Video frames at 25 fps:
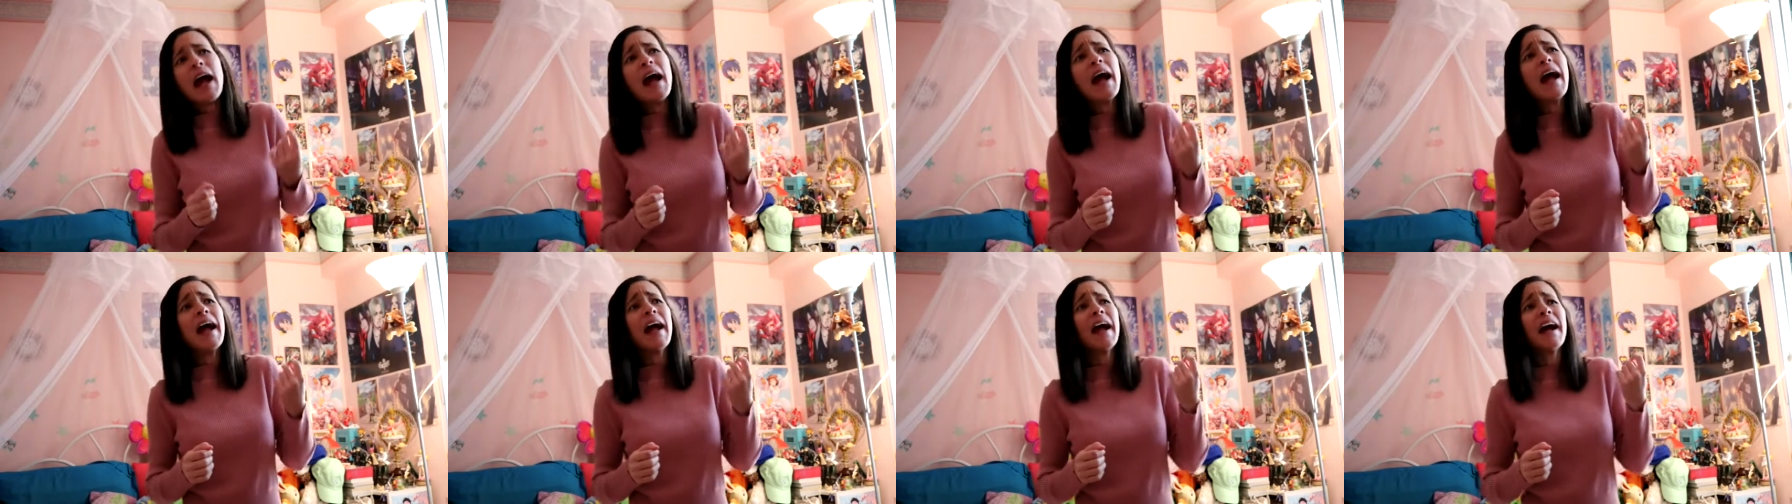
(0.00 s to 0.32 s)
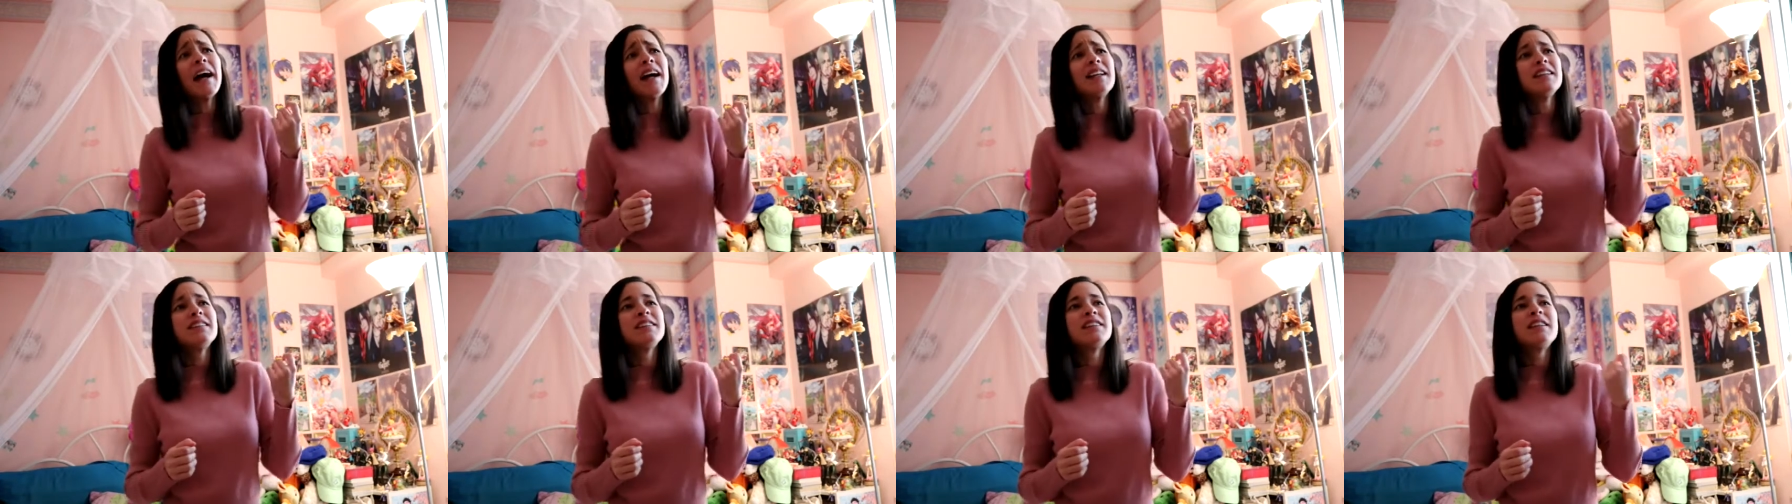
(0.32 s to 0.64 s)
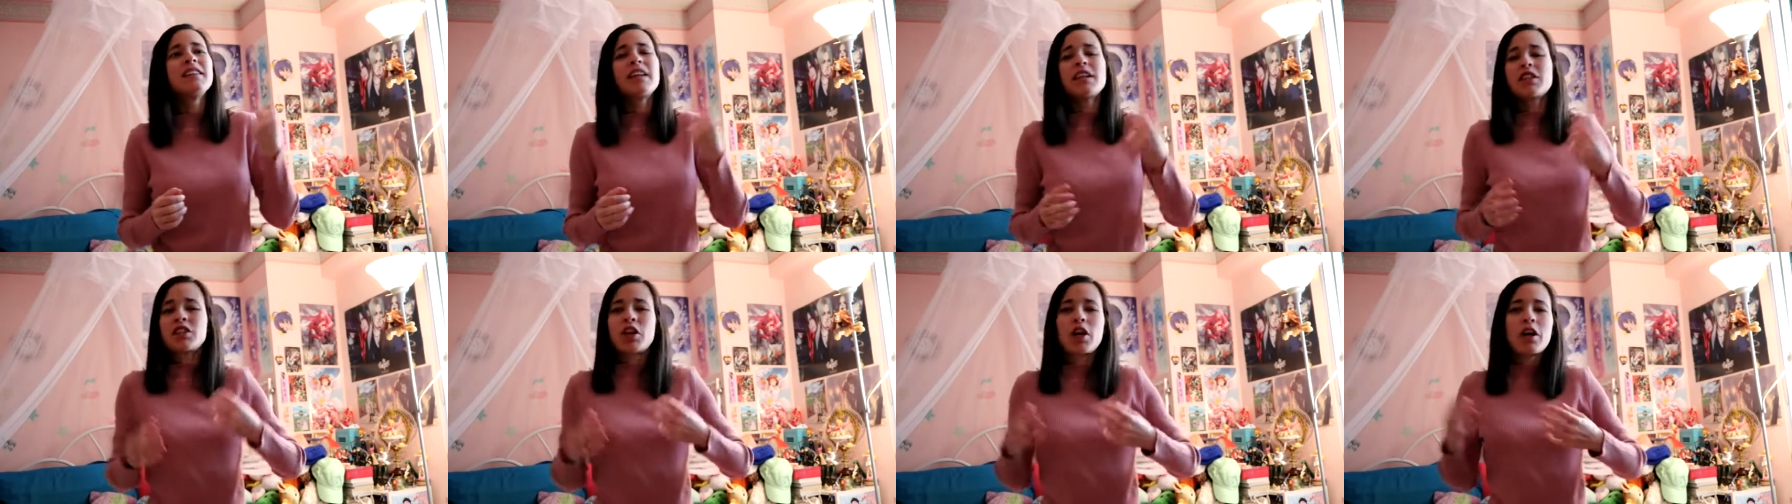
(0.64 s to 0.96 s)
and
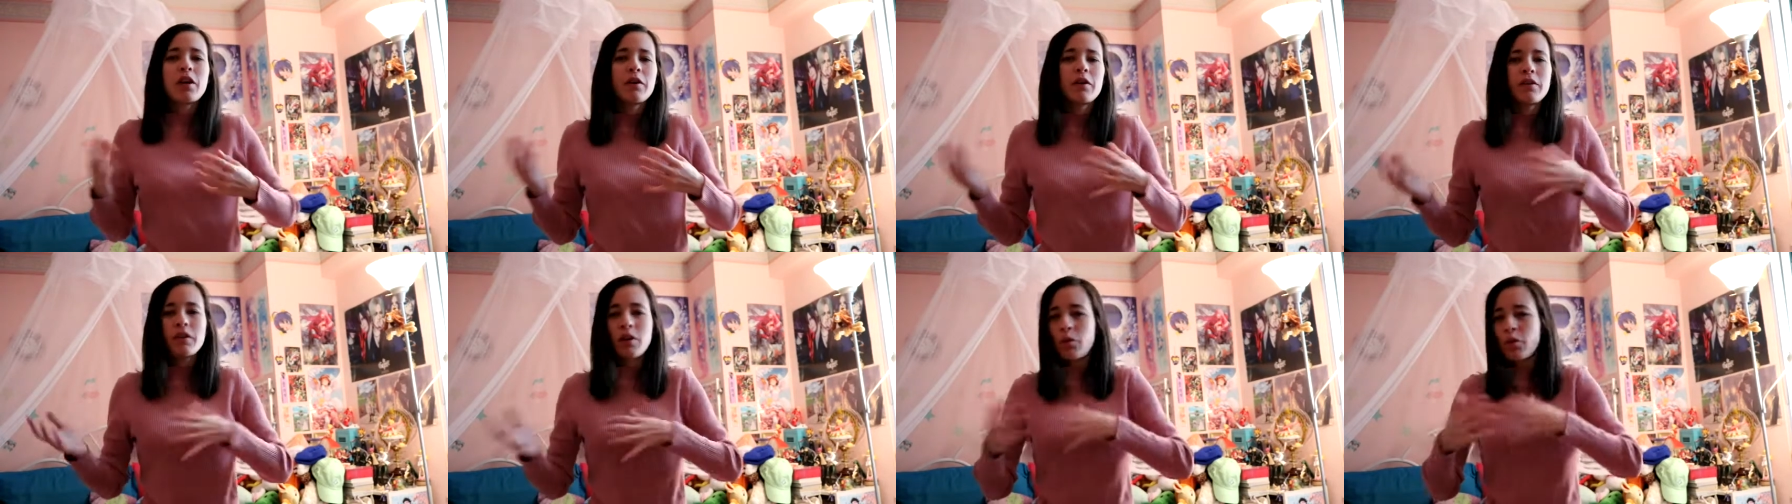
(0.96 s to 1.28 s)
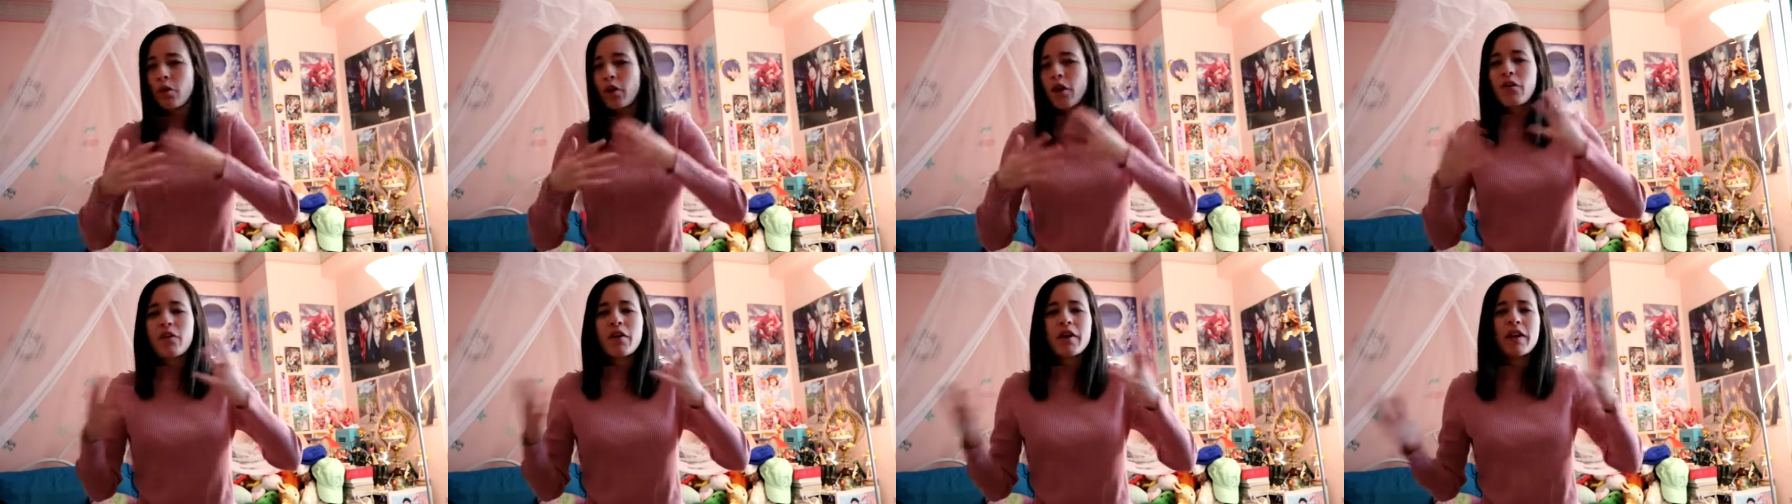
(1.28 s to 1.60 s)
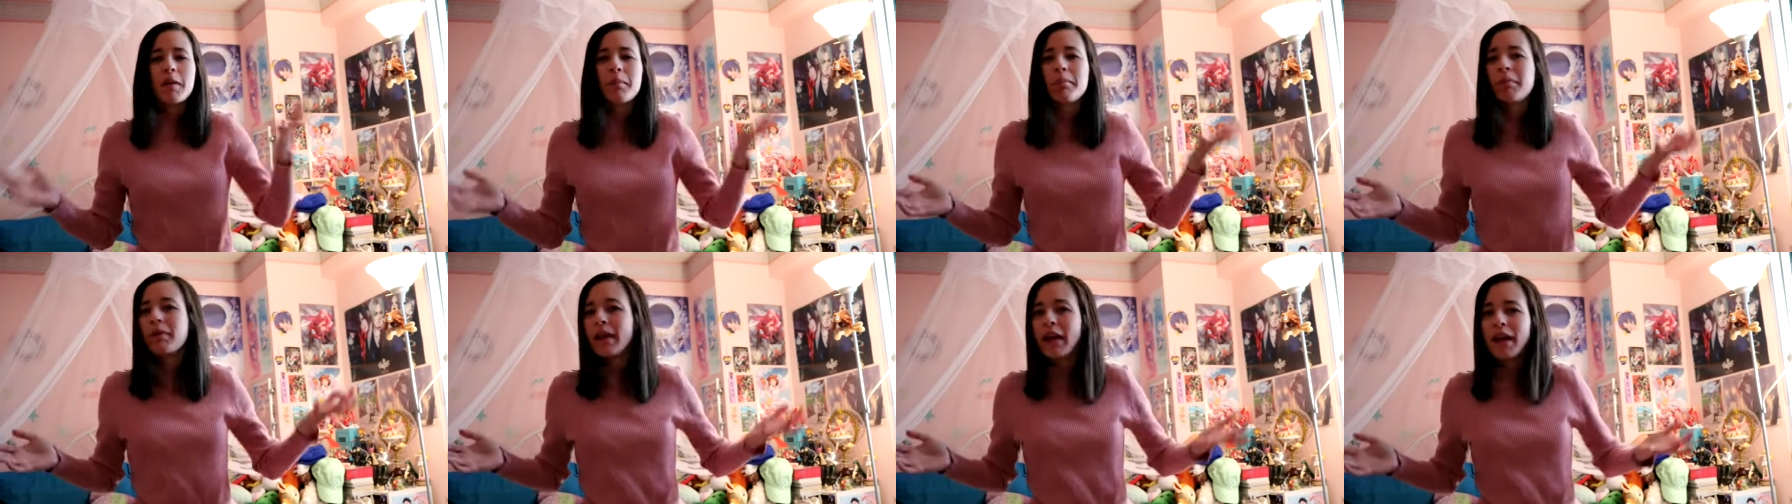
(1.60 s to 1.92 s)
they were
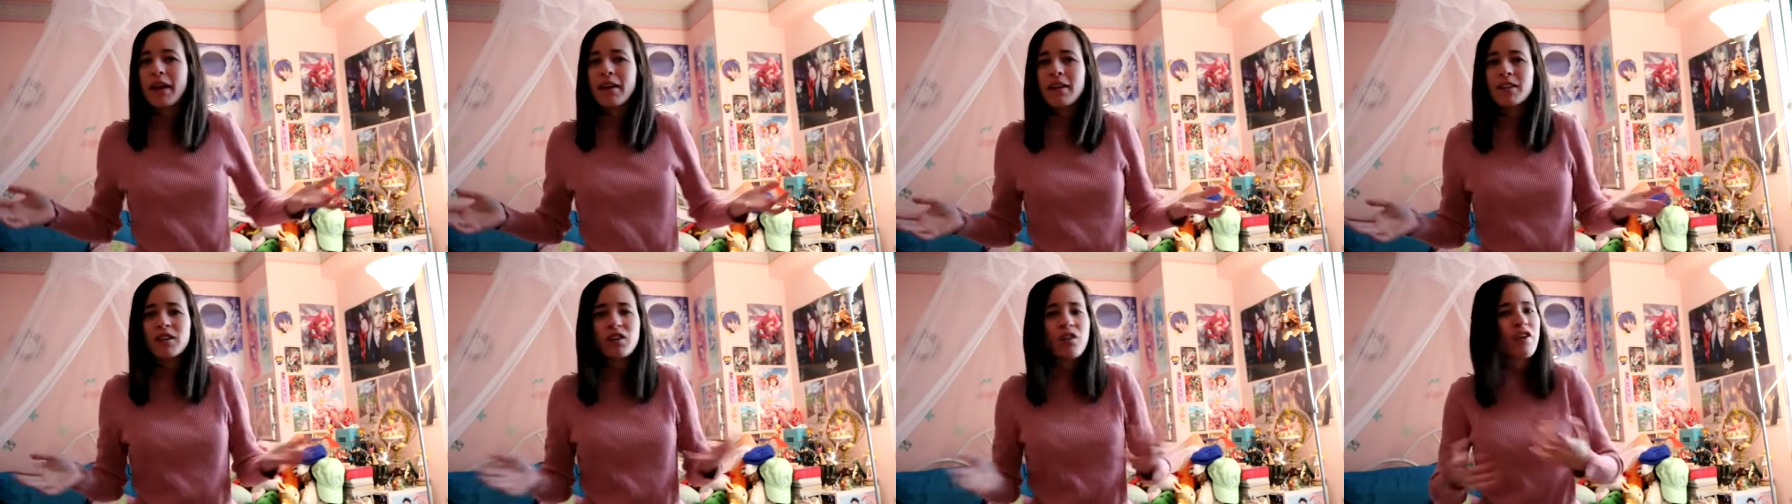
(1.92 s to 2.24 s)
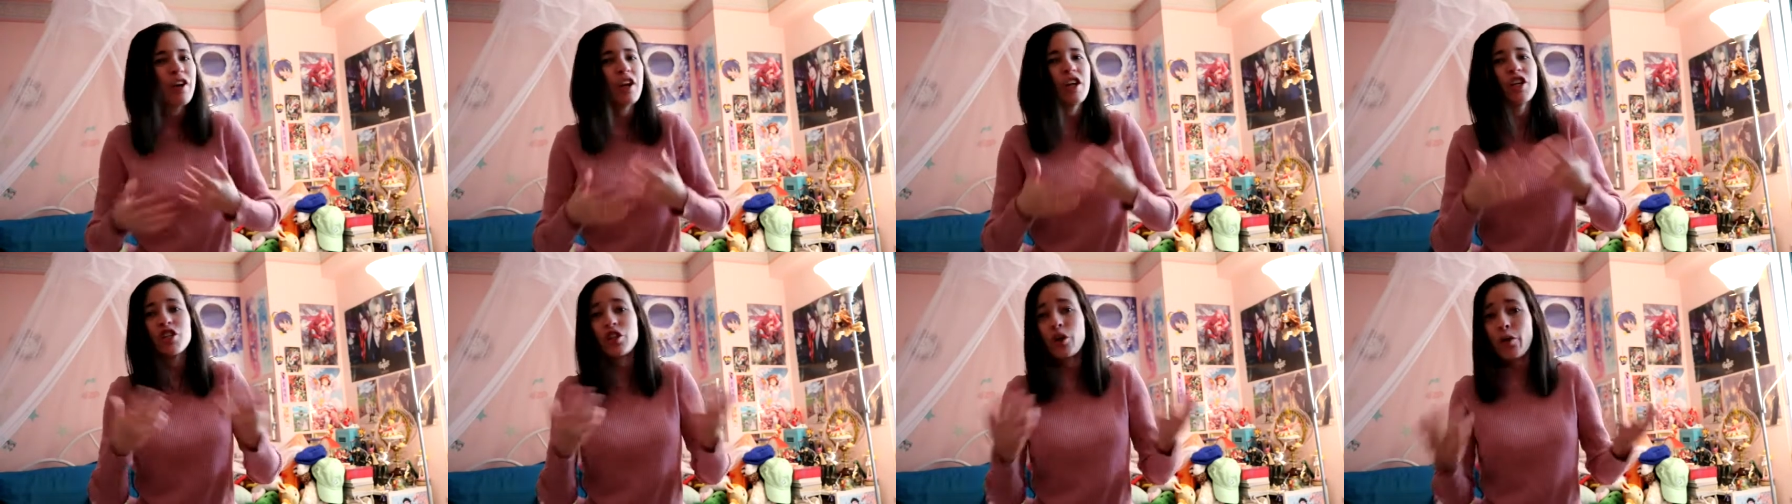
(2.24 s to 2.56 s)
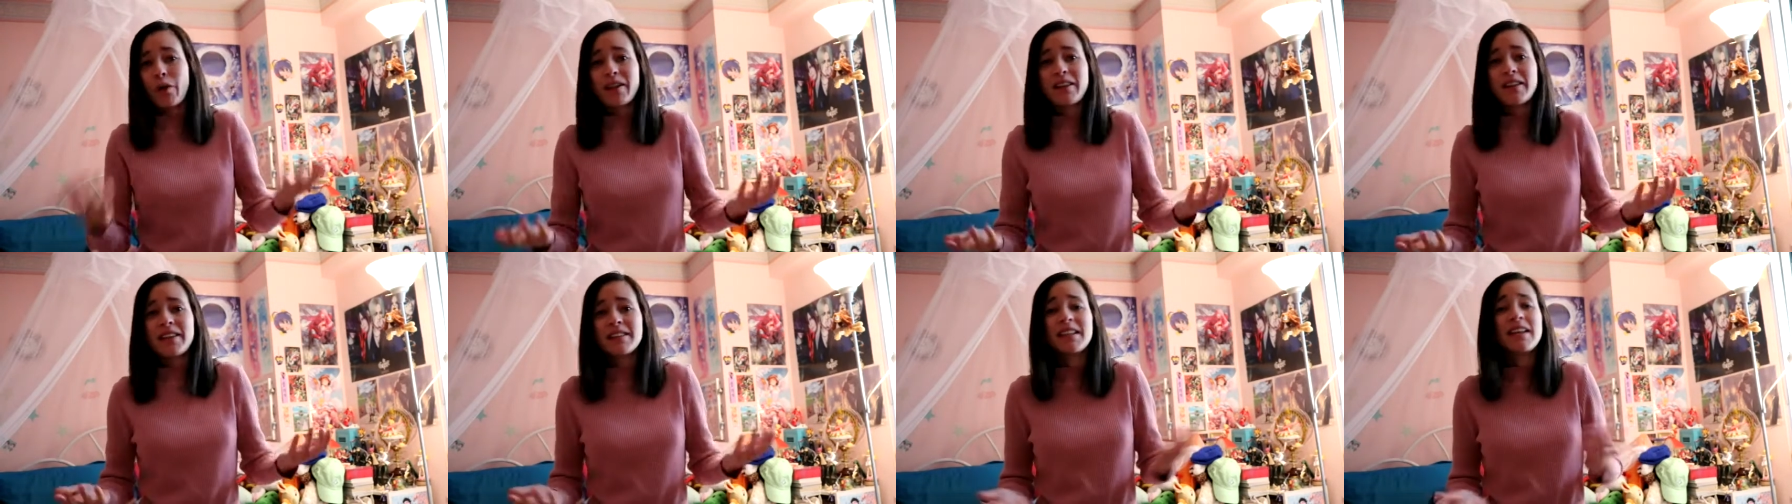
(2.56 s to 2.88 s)
already playing this, already
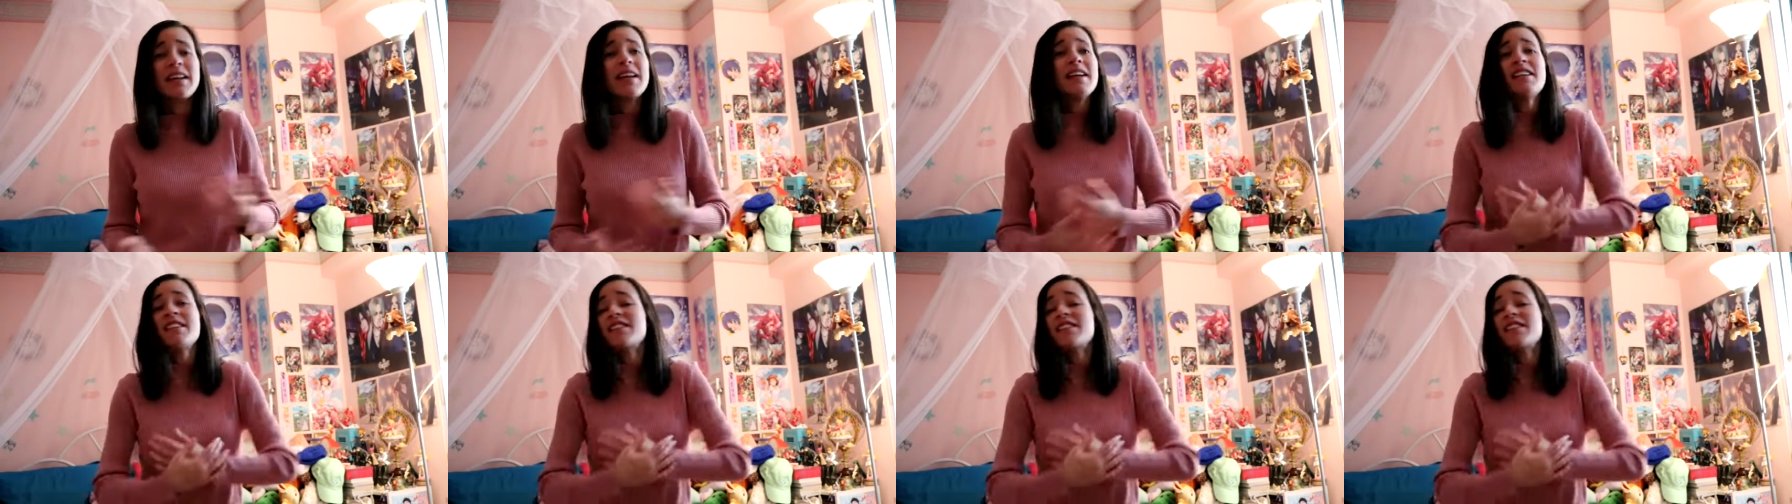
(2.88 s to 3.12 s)
showing this.